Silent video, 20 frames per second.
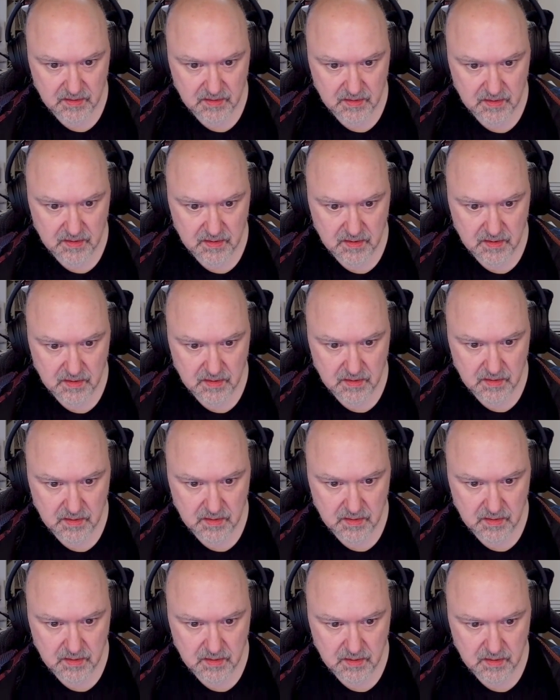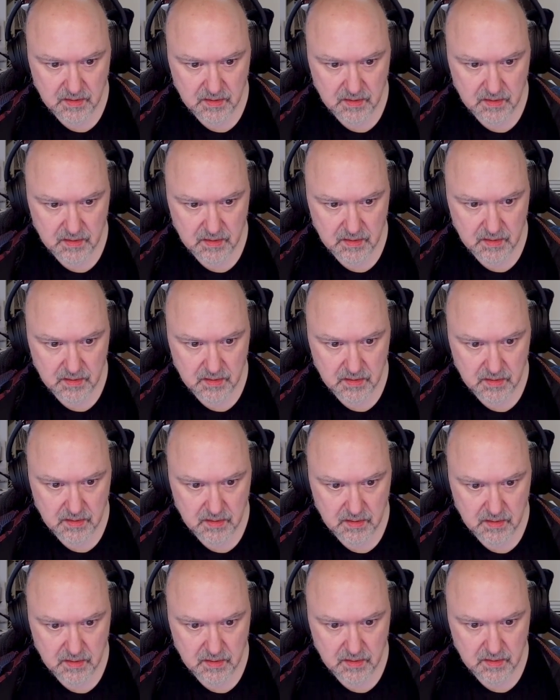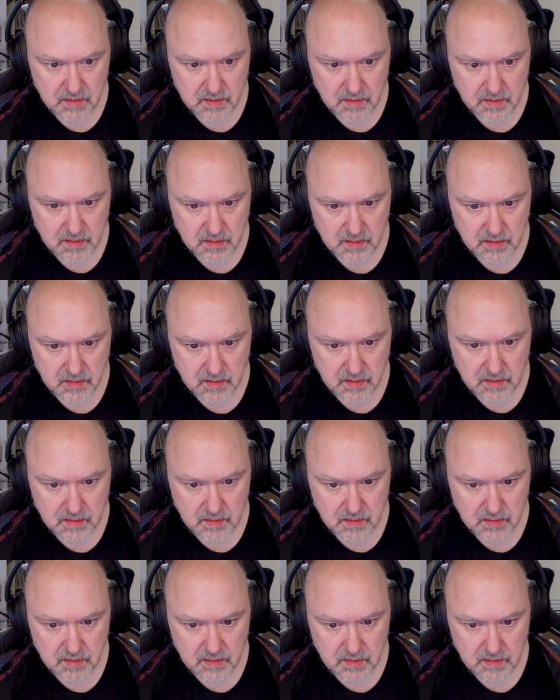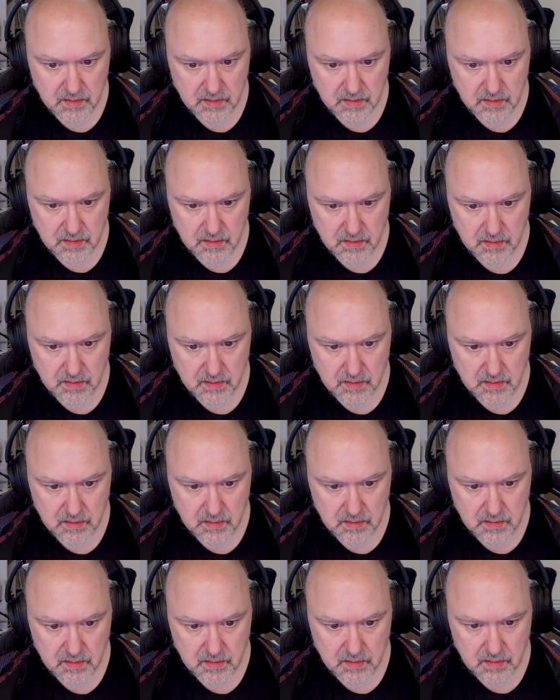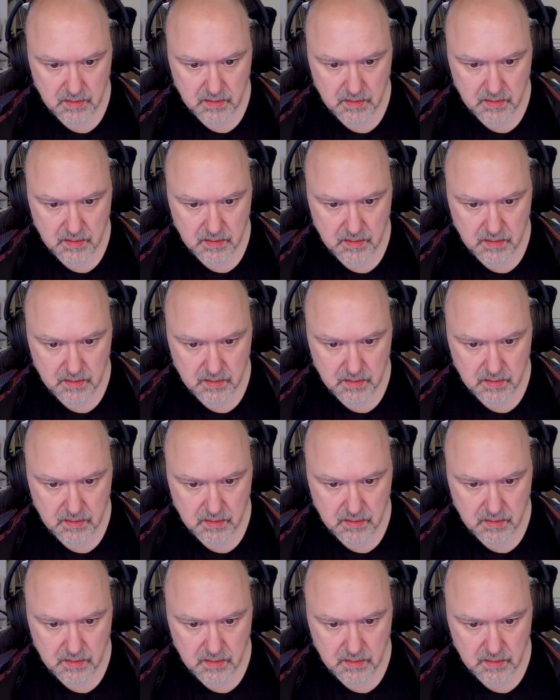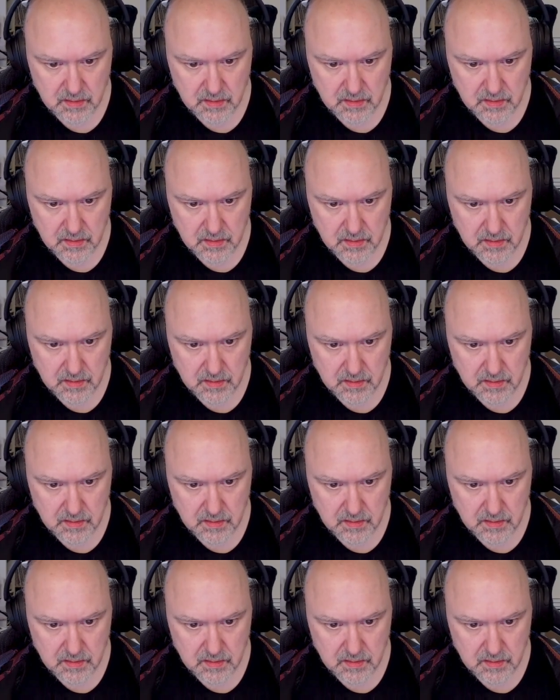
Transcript: [no speech]